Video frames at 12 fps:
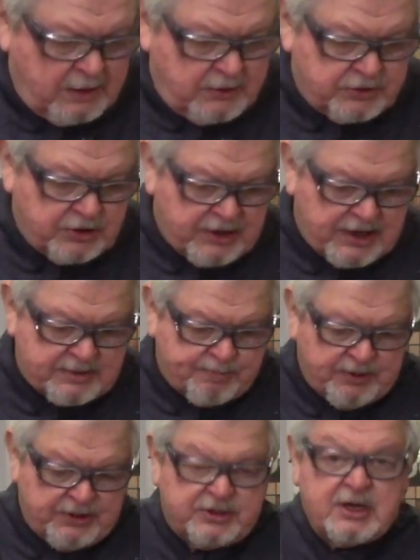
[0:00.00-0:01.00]
So that's
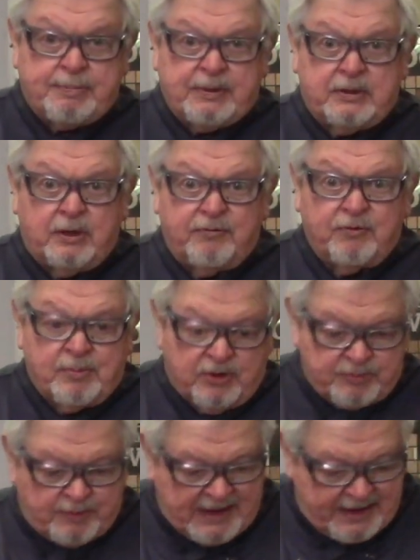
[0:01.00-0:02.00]
pretty typical for
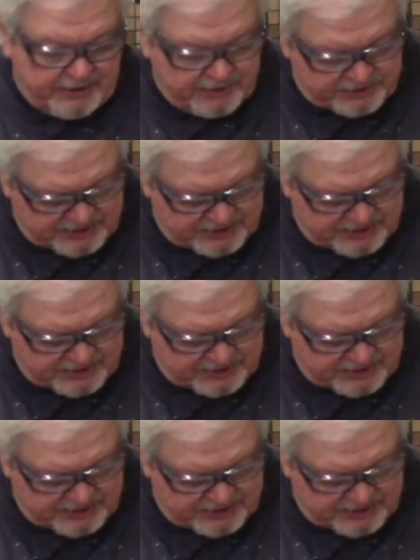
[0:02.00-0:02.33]
most platters.